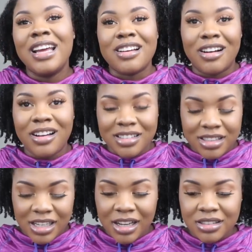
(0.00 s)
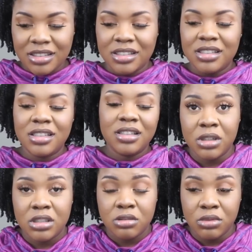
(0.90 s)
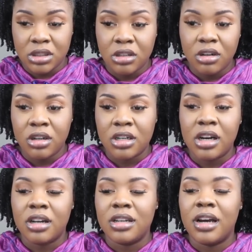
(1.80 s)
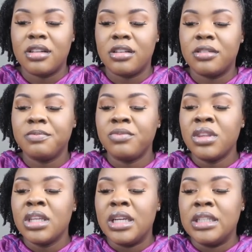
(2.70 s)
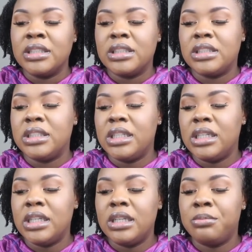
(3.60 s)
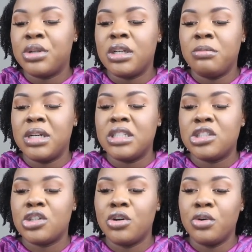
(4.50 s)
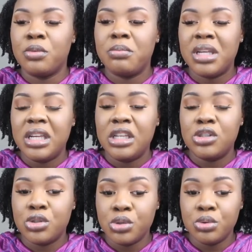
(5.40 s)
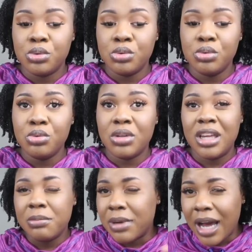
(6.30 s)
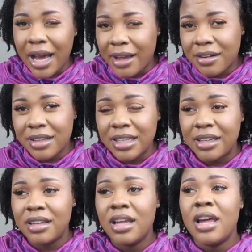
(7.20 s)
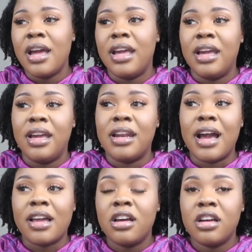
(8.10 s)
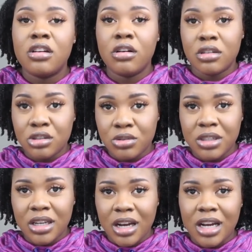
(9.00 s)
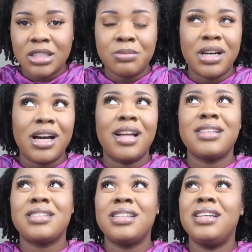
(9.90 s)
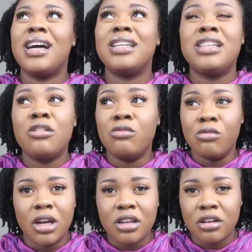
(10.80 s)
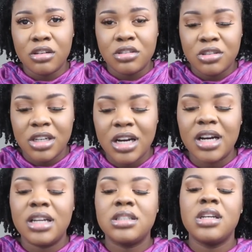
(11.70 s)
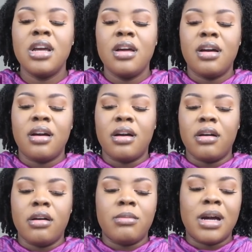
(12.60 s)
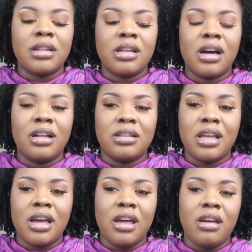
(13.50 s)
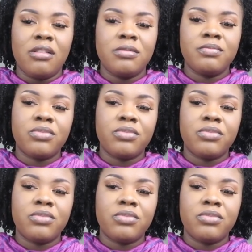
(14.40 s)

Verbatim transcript: Called the doctor, which was the on-call doctor, and she pretty much told me to keep an eye on it, and I could go to triage, but honestly, I didn't want to go to triage. Um, I thought that